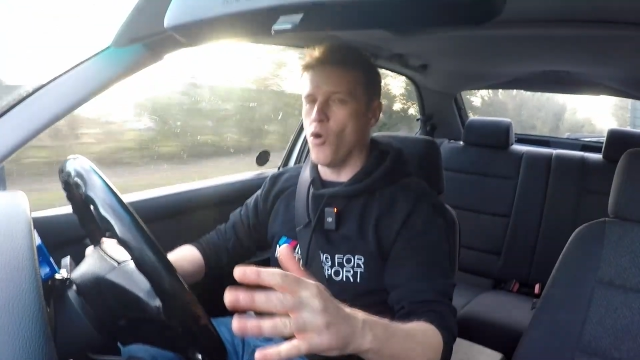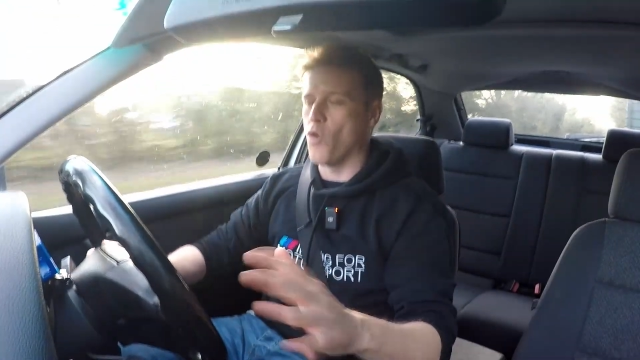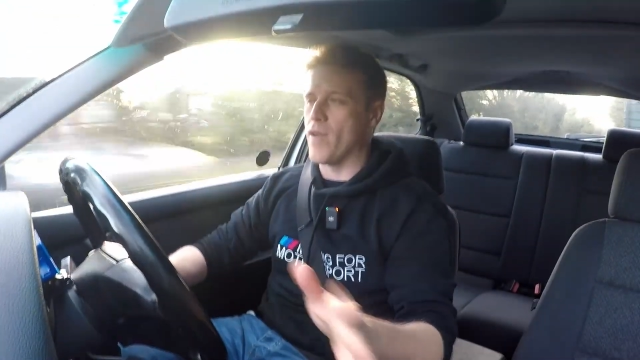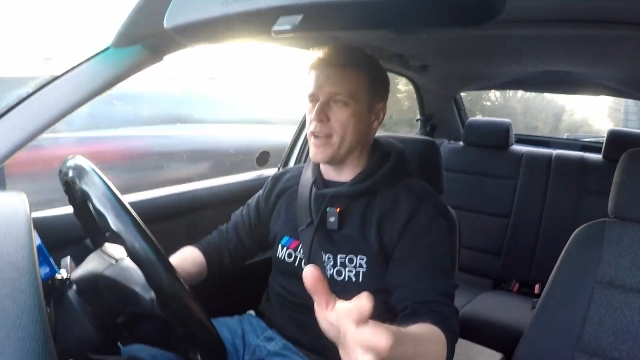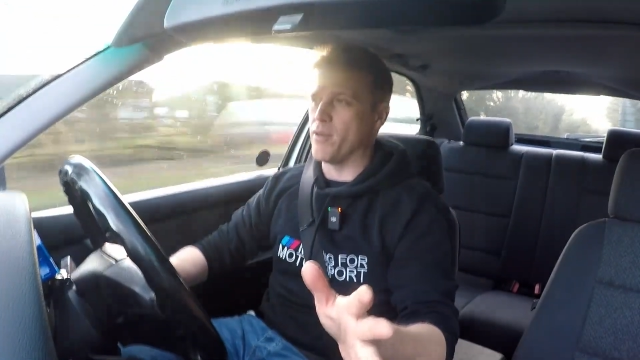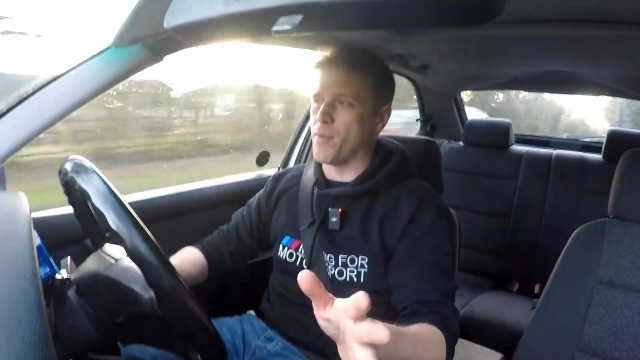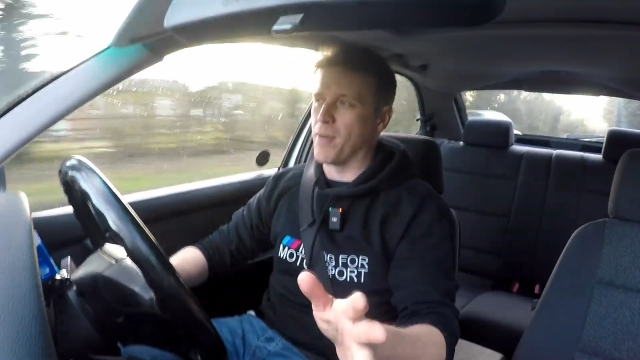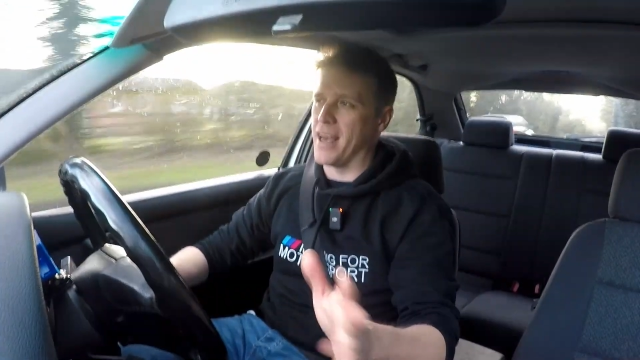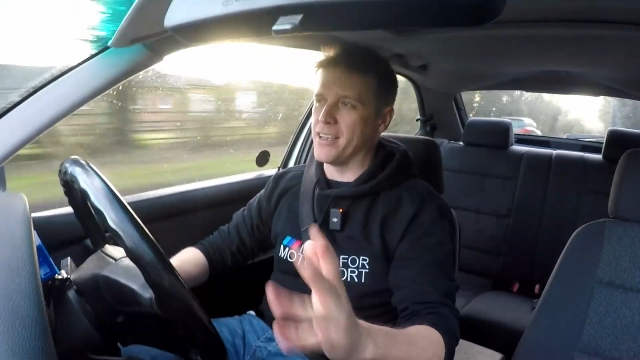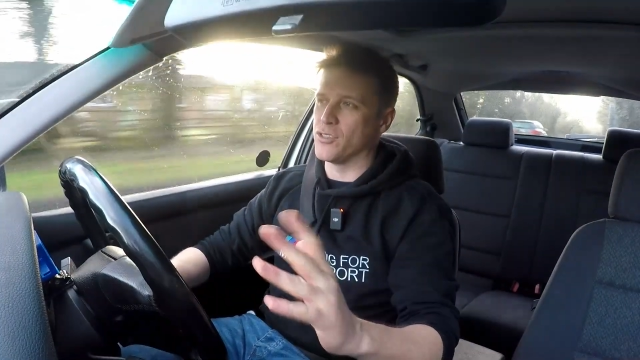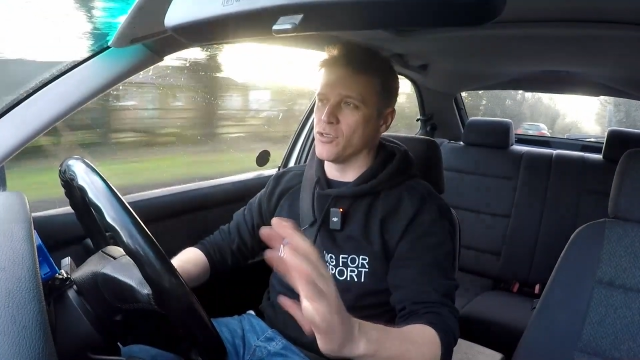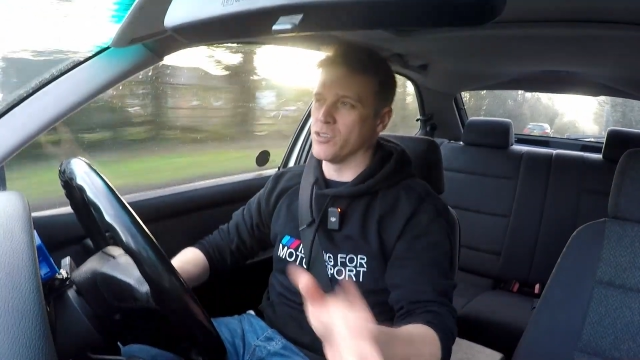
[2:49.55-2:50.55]
already
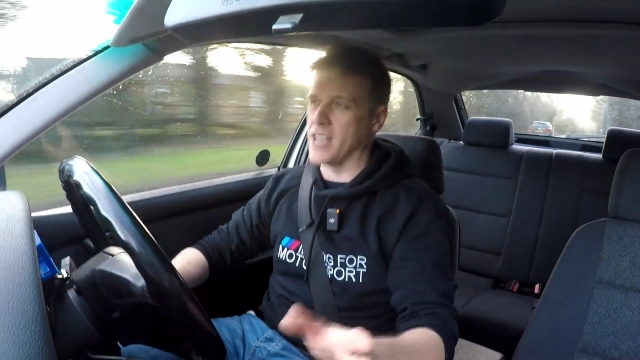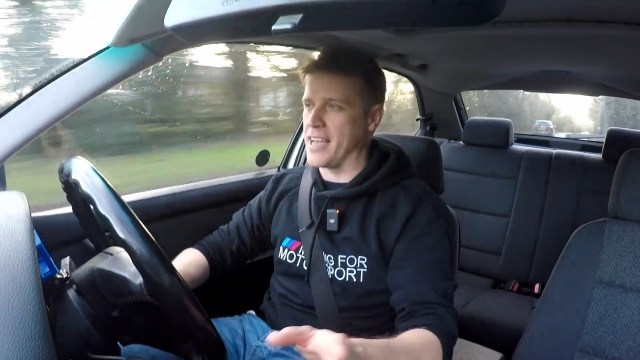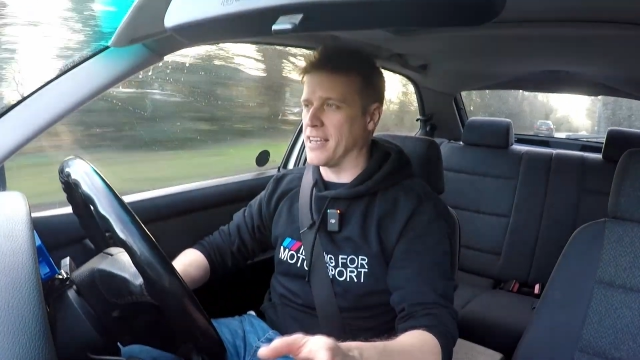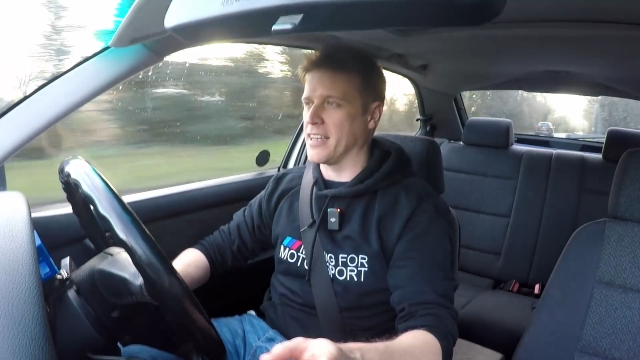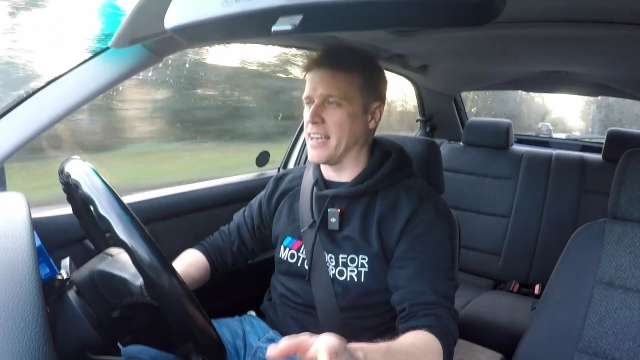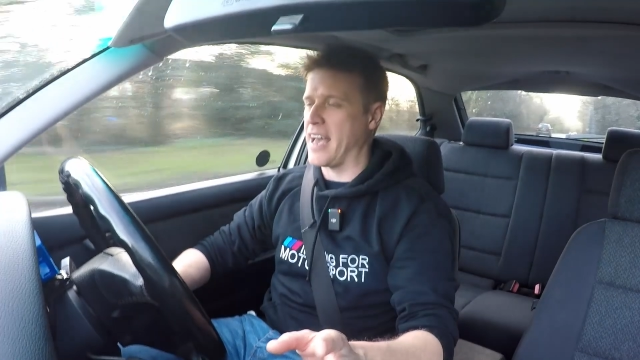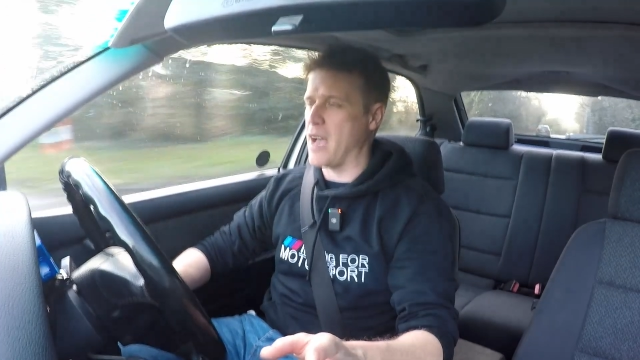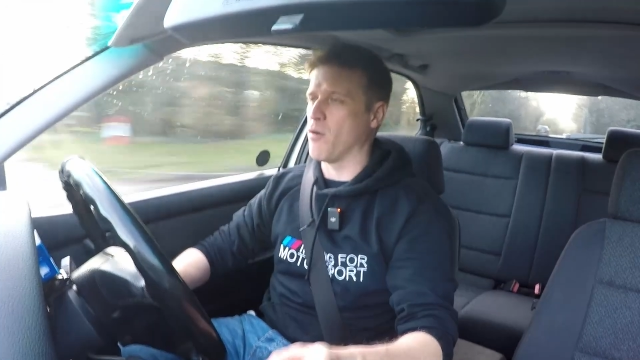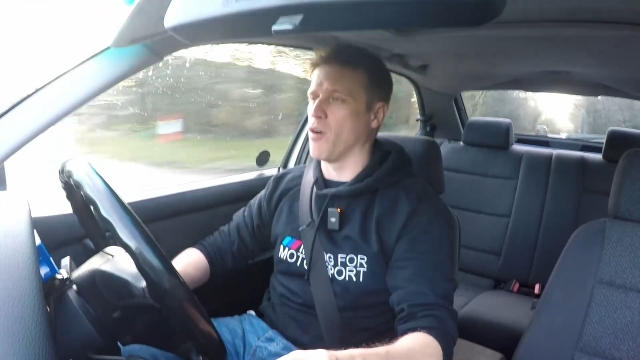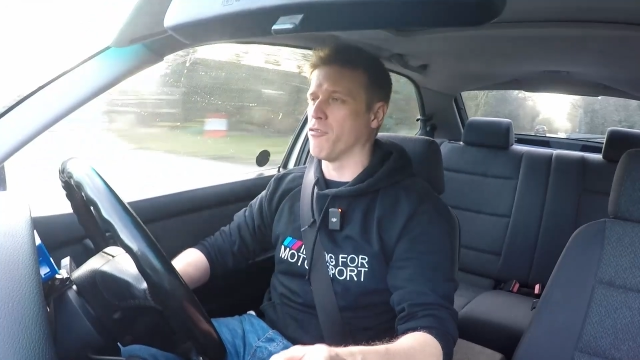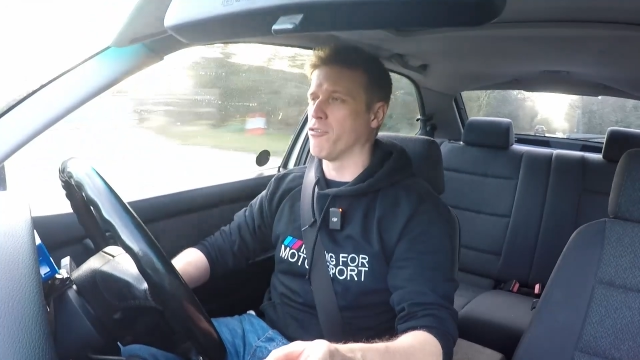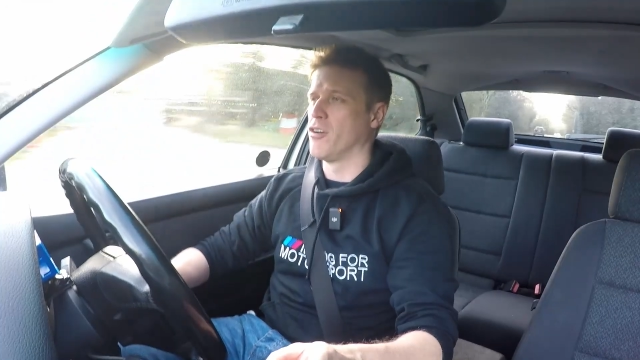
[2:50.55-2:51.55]
replaced or taken care
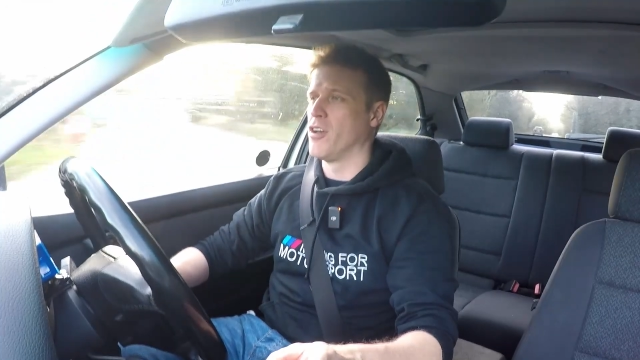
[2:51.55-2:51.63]
of.